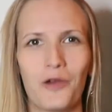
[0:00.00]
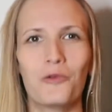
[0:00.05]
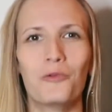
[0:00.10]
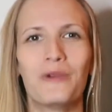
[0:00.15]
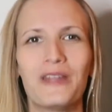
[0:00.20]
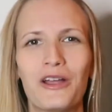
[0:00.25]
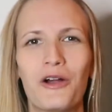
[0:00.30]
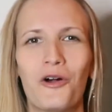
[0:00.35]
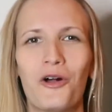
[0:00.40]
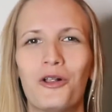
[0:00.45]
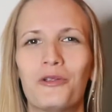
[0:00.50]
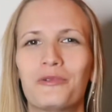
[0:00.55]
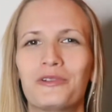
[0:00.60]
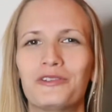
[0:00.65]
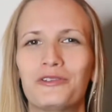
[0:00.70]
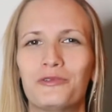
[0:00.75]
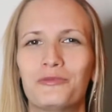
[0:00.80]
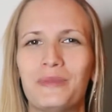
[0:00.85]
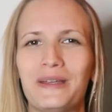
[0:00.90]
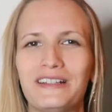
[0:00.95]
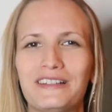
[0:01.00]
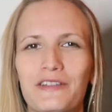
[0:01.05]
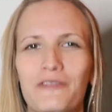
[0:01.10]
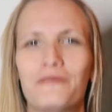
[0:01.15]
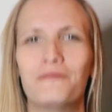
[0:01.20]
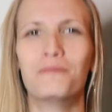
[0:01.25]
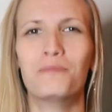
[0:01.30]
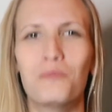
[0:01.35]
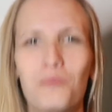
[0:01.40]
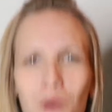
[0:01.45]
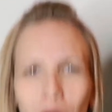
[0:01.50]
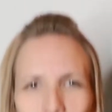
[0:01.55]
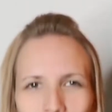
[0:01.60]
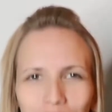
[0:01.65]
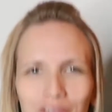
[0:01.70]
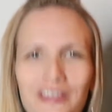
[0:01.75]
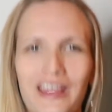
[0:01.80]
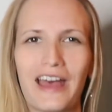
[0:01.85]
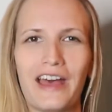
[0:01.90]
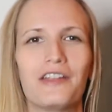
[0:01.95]
We all want to make the
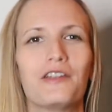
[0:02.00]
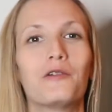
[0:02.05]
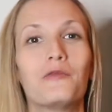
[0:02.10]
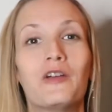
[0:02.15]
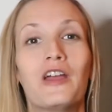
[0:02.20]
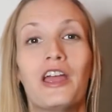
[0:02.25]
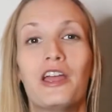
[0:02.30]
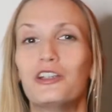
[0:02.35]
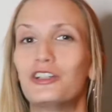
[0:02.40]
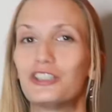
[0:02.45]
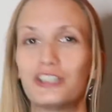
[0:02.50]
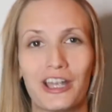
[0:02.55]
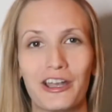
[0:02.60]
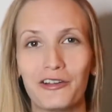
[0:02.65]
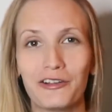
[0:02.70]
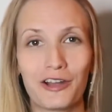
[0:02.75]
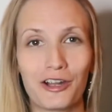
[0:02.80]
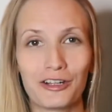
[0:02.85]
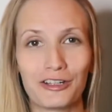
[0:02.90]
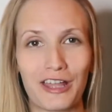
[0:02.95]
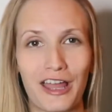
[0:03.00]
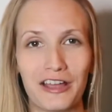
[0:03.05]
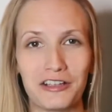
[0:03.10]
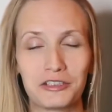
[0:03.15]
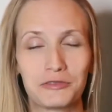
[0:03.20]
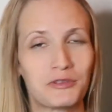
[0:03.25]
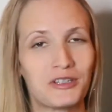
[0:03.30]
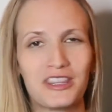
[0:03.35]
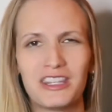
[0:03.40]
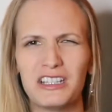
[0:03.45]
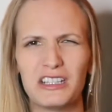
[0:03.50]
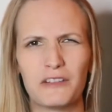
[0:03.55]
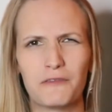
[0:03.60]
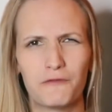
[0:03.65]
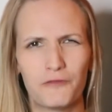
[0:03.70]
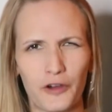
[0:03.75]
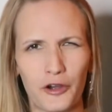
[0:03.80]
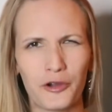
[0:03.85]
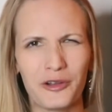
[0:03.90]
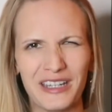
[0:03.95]
most out of sharing our lives with these
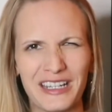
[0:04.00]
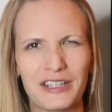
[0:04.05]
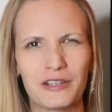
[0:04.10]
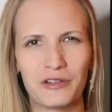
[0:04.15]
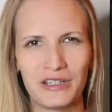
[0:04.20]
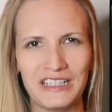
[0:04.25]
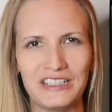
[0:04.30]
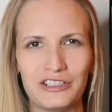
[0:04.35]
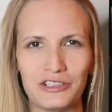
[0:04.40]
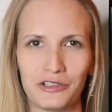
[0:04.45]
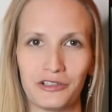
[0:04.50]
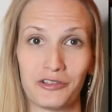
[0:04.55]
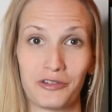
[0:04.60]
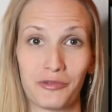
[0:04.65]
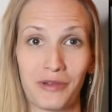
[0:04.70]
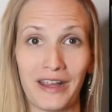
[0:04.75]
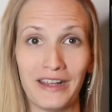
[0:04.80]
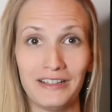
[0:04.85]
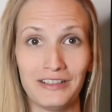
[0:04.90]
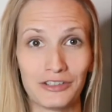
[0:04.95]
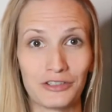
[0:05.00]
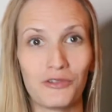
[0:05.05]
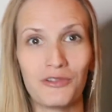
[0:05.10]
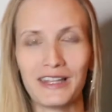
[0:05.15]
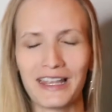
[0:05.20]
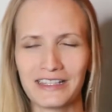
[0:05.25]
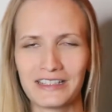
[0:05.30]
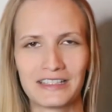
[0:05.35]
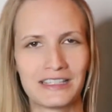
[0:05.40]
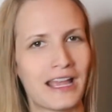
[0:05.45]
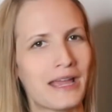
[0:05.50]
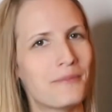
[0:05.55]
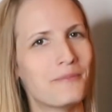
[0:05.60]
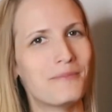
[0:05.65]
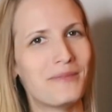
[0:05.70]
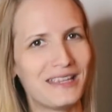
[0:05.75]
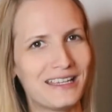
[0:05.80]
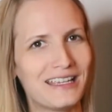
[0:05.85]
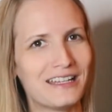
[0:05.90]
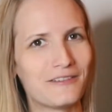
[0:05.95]
furry creatures, right? So let's
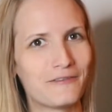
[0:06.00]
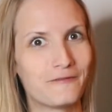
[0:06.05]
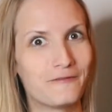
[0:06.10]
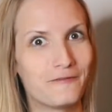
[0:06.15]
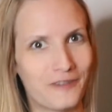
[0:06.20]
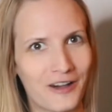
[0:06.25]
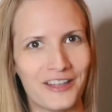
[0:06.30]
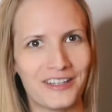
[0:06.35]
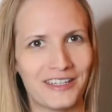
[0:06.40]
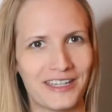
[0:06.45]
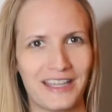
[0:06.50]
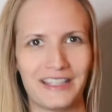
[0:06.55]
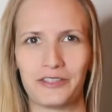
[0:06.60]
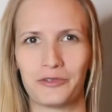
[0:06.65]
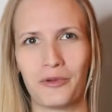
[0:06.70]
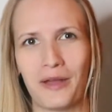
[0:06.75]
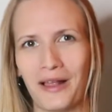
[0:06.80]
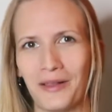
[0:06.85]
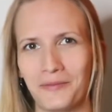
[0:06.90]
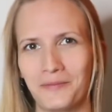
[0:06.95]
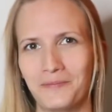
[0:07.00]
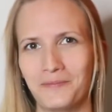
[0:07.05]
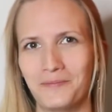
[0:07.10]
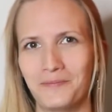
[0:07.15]
make it fun as well.